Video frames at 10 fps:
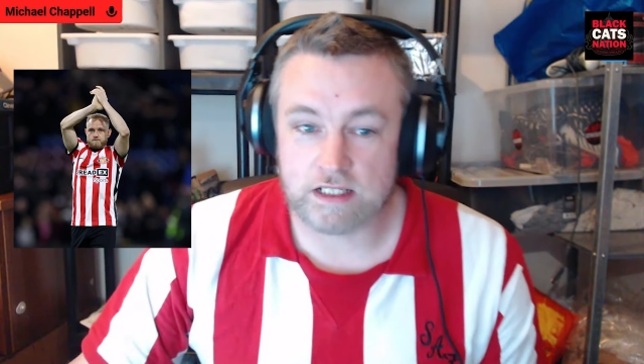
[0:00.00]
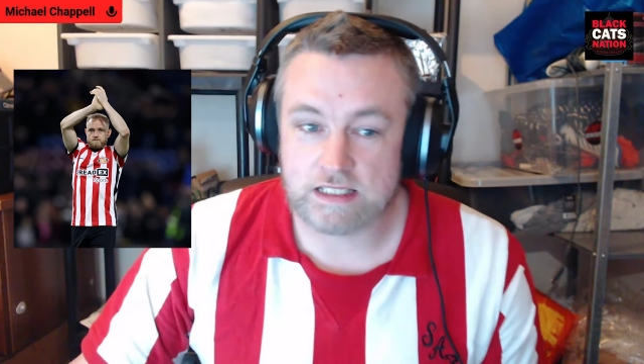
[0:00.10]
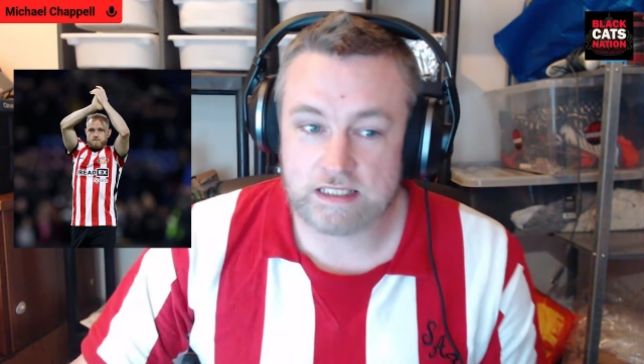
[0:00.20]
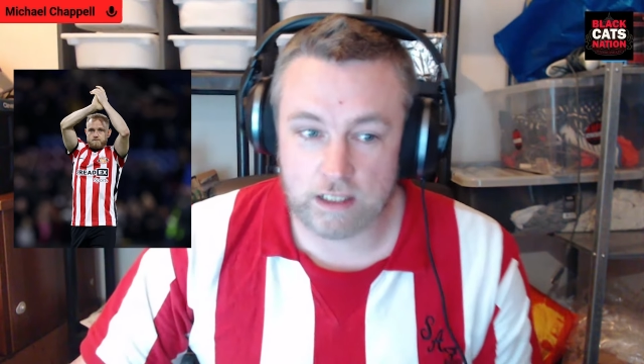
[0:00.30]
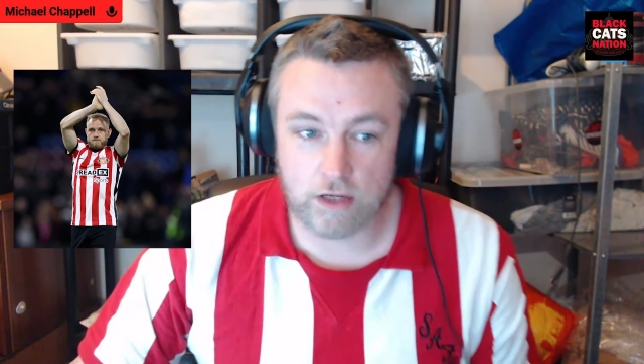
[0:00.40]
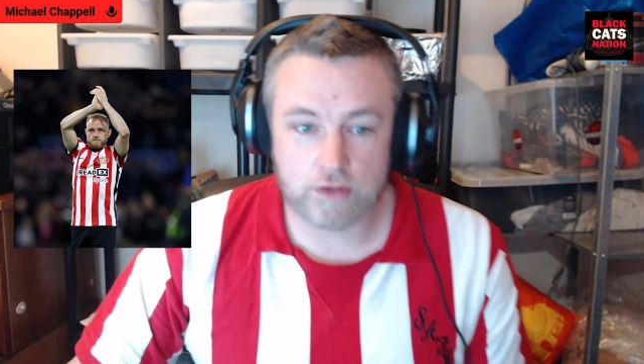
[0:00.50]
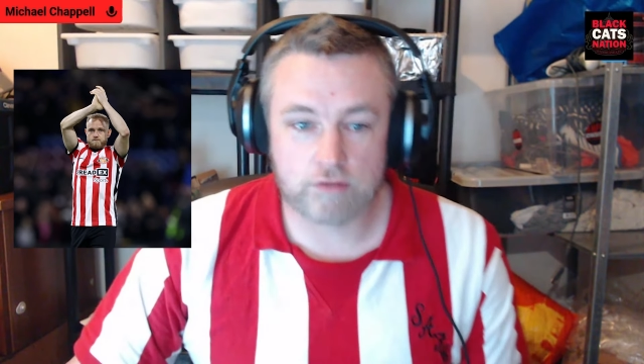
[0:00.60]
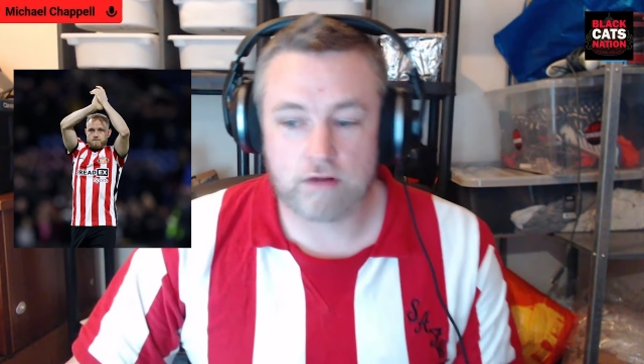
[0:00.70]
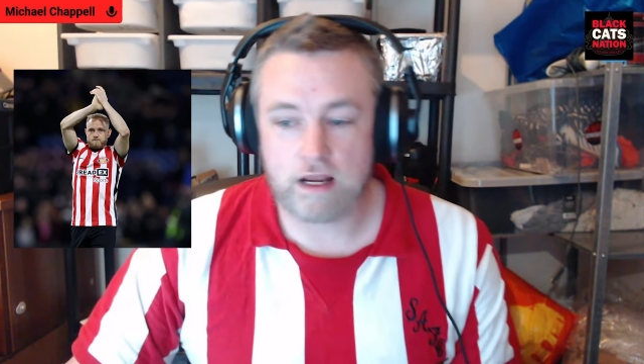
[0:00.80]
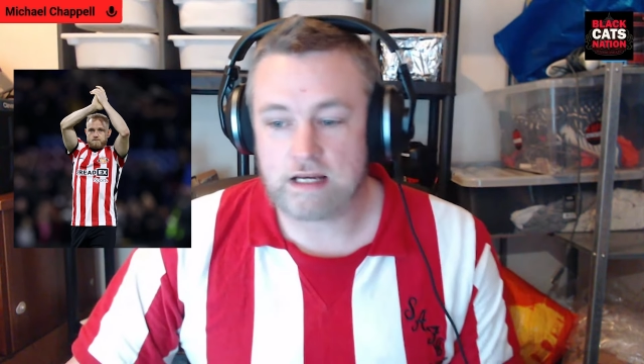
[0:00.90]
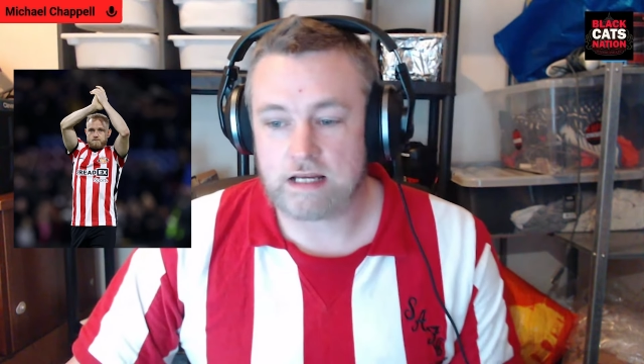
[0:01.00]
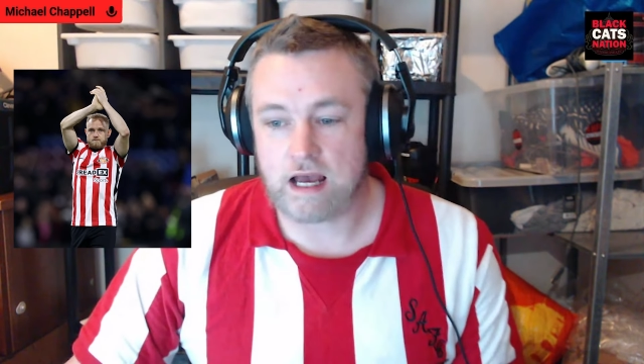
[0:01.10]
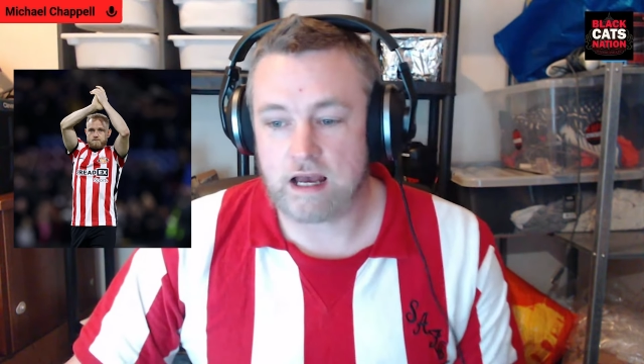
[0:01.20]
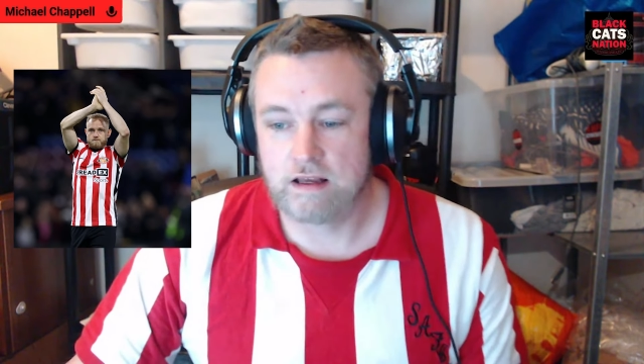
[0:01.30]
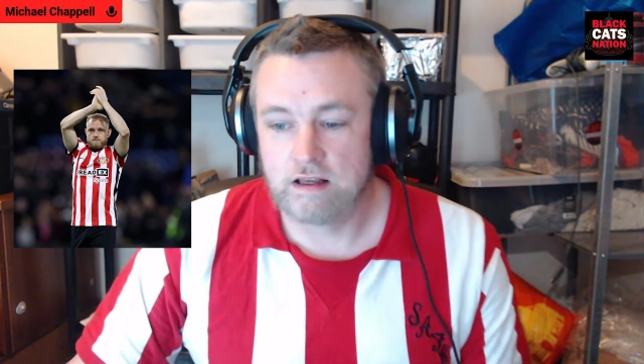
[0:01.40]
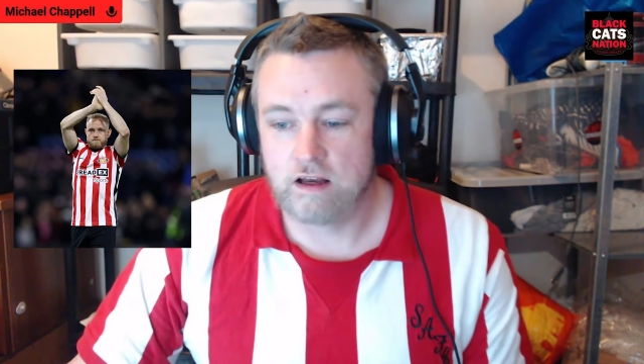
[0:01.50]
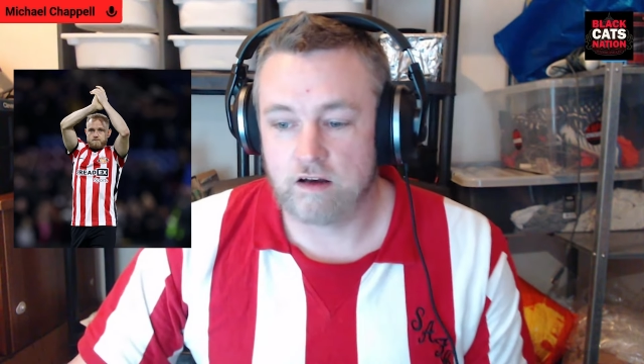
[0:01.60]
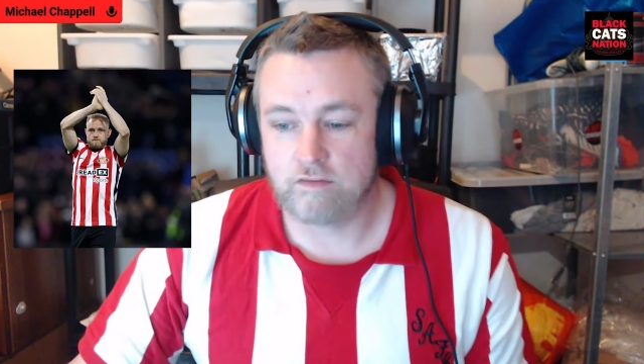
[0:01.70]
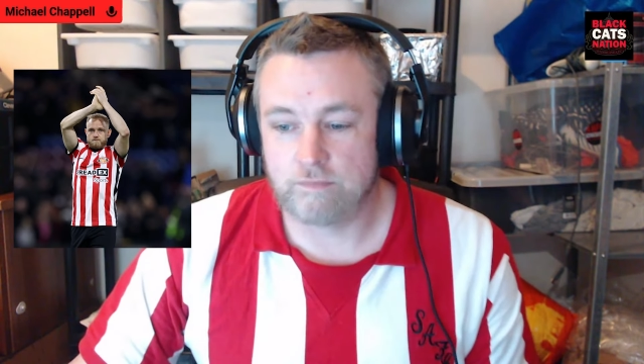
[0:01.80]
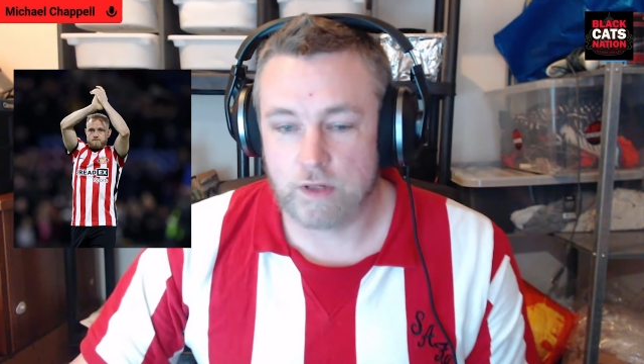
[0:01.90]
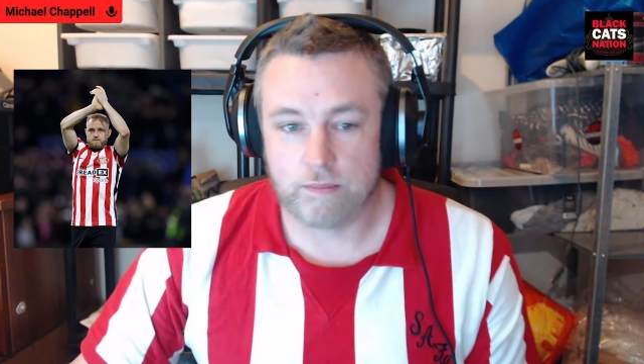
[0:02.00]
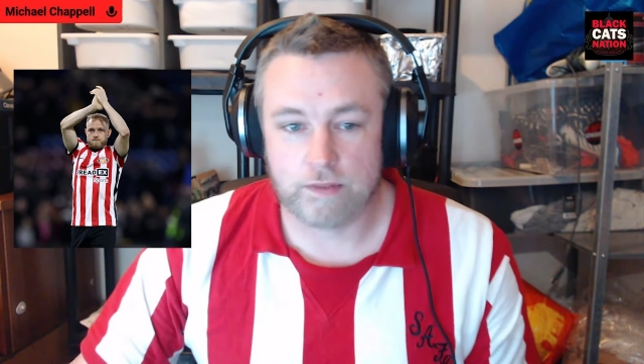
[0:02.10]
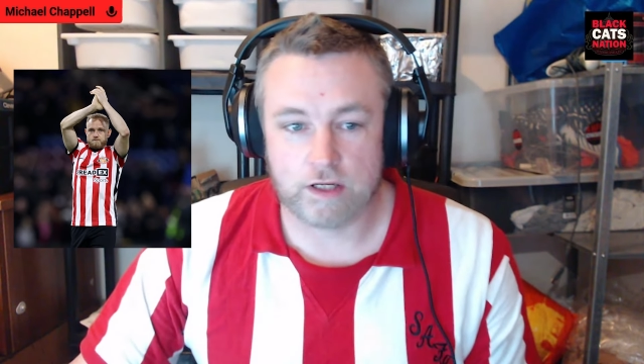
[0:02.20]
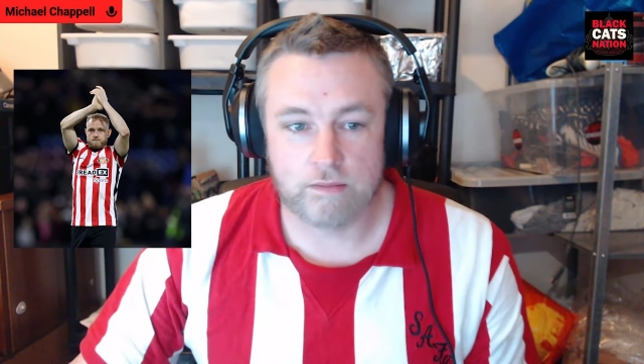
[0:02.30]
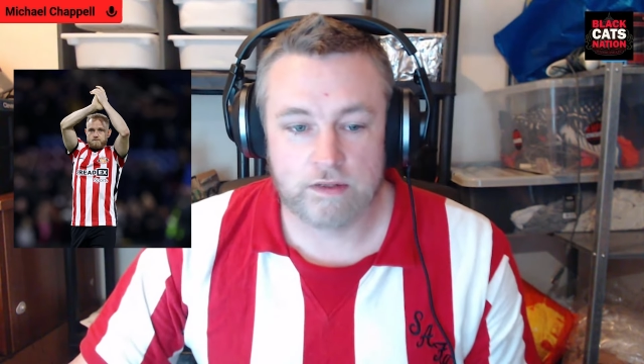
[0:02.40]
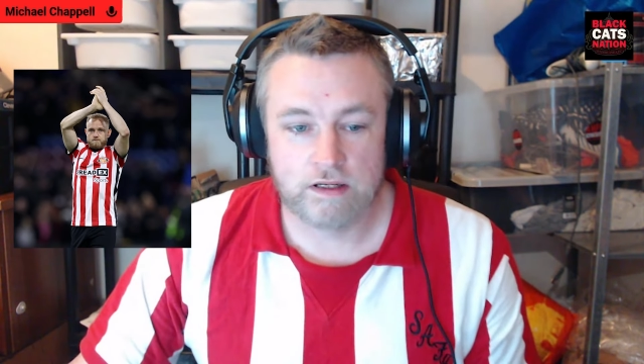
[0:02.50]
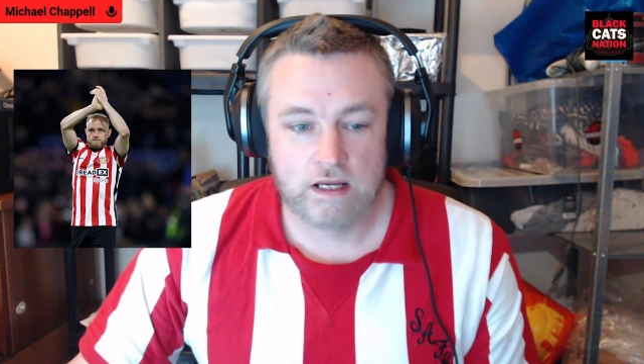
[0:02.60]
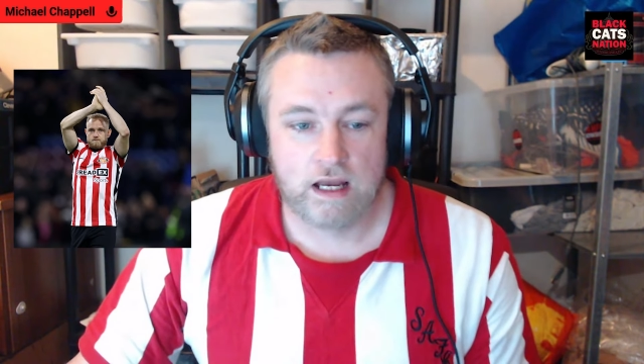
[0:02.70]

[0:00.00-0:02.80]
he's still on the radar of Birmingham,